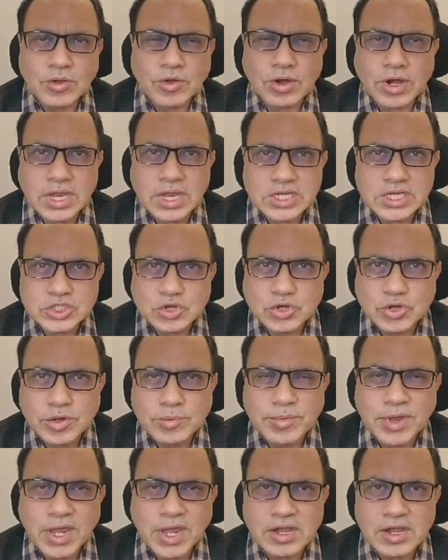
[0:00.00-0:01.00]
or
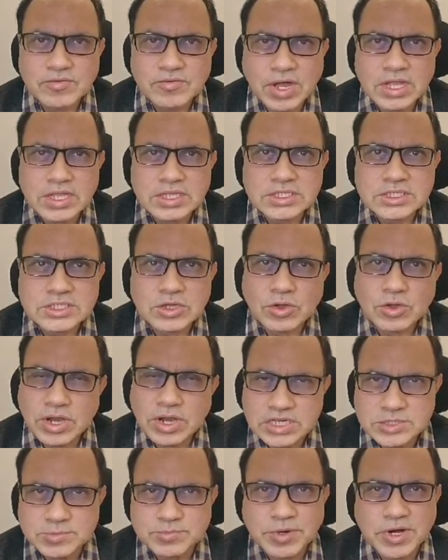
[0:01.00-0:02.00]
ISTQB Advanced or
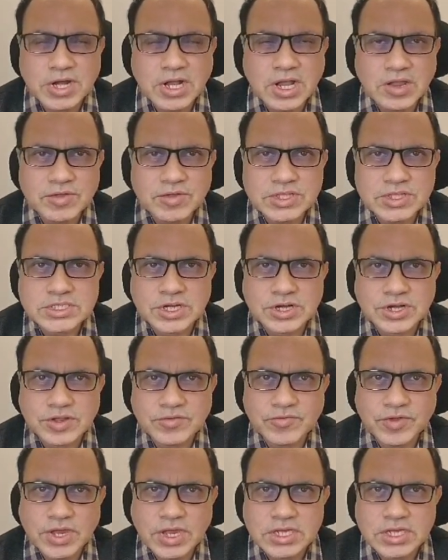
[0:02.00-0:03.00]
Expert level
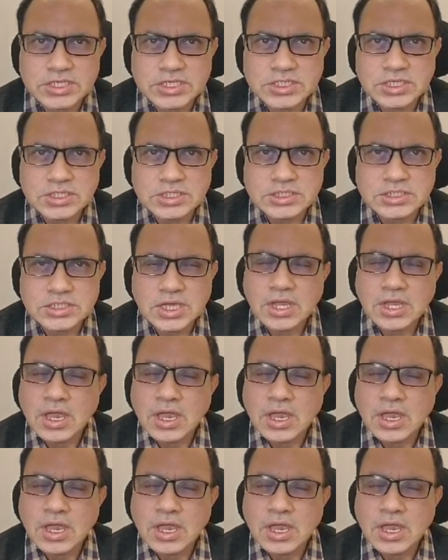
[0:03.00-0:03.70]
certifications,